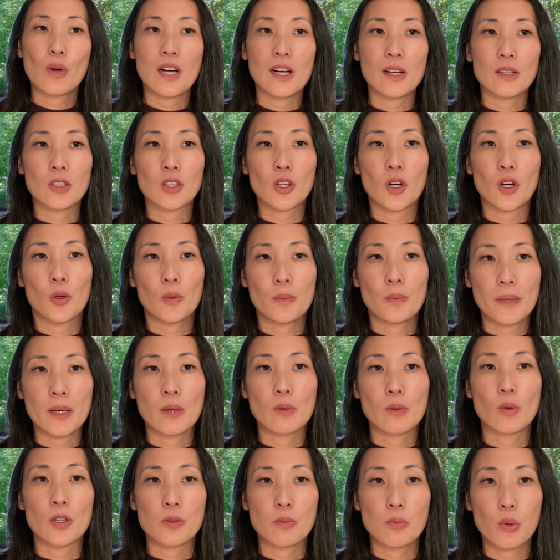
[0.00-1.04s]
while
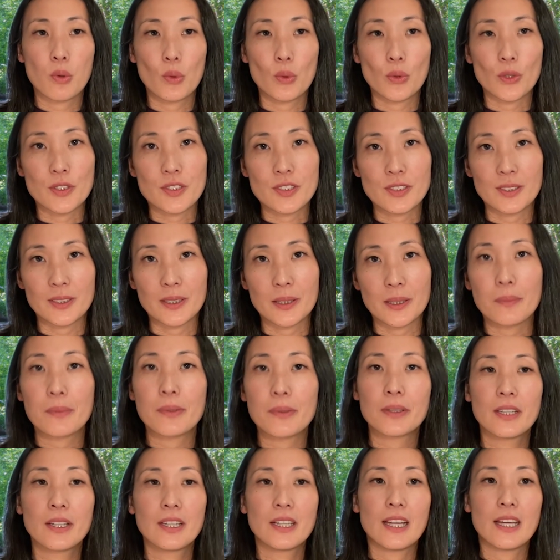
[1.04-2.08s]
coping with poor sleep
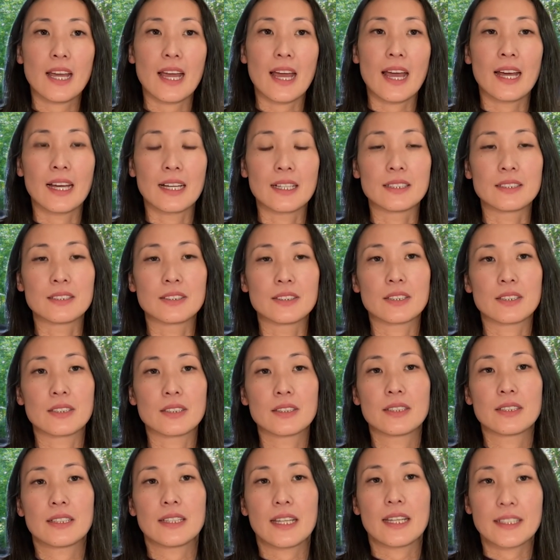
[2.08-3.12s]
and
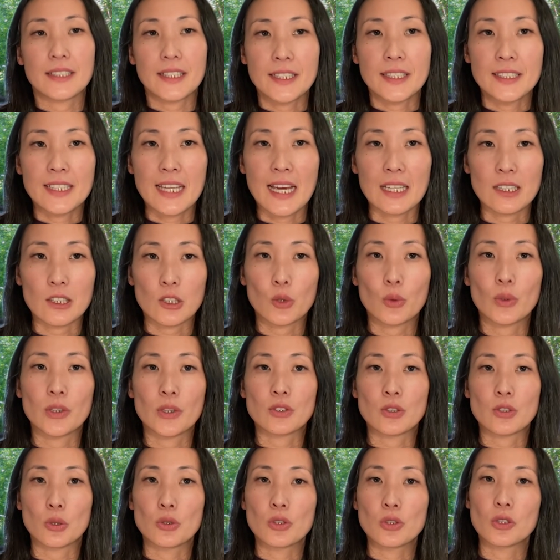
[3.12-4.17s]
inadequate
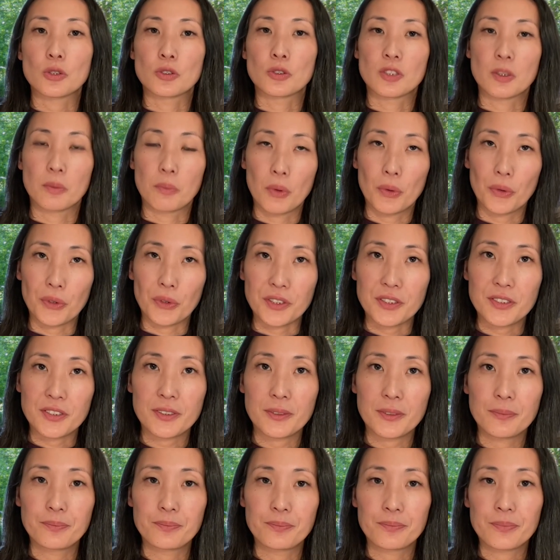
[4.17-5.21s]
social
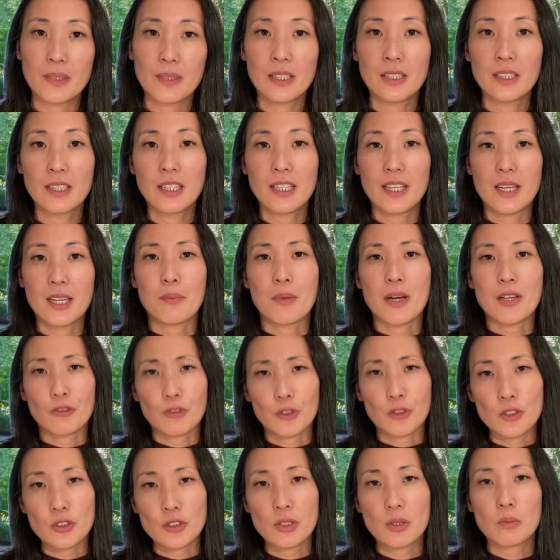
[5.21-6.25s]
supports. In my
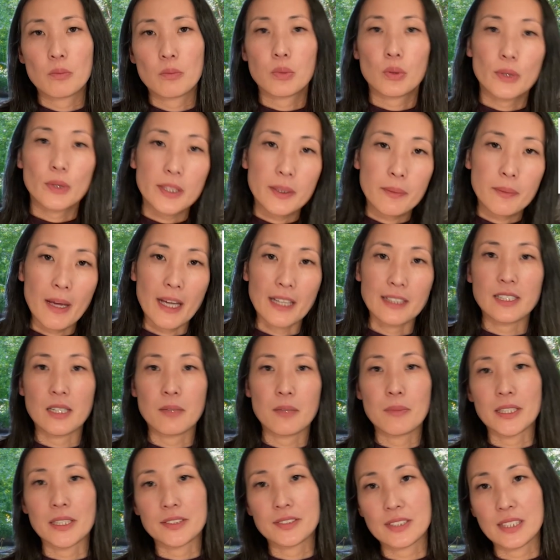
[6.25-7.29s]
first
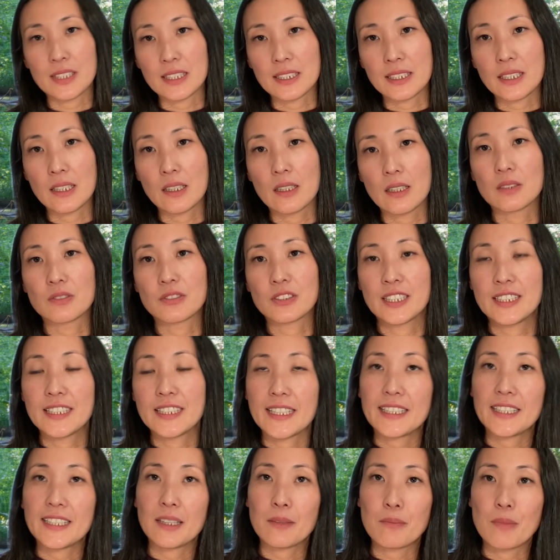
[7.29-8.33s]
pre-pandemic study of
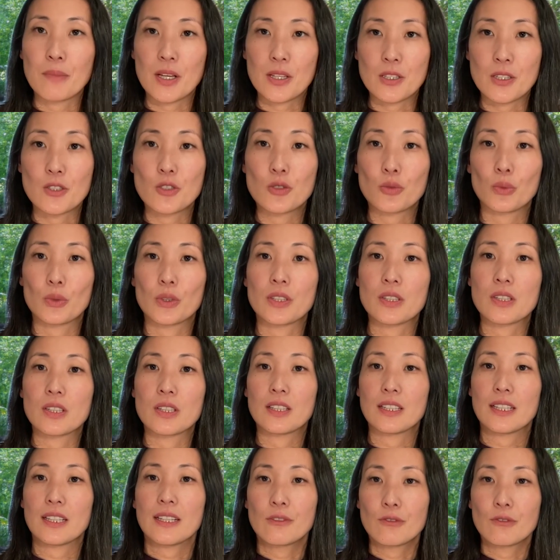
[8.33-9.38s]
Canadian mothers with
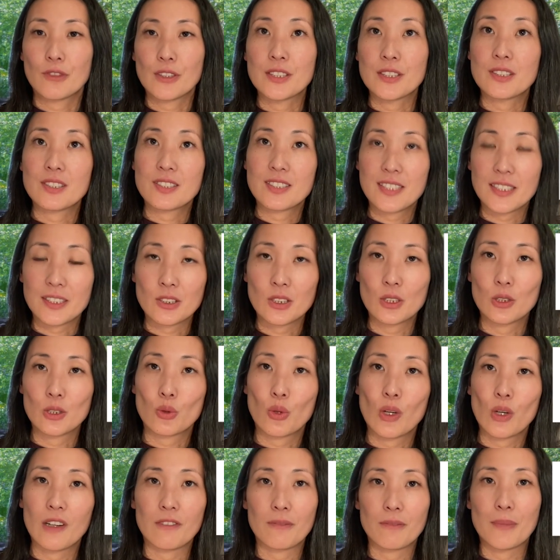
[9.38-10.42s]
infants 6 to
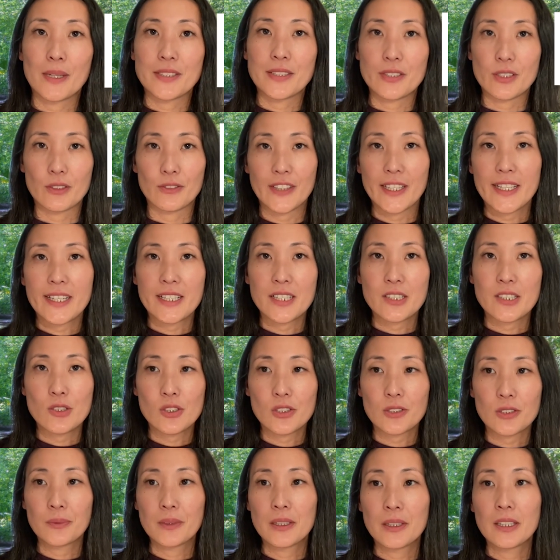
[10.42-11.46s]
12 months of
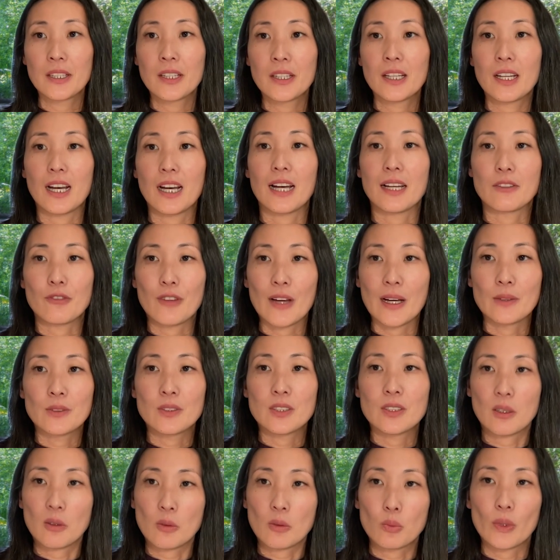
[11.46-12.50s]
age, I
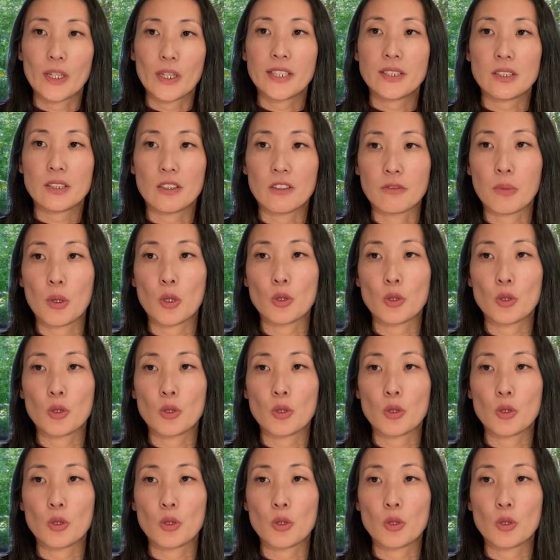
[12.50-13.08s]
found the rate of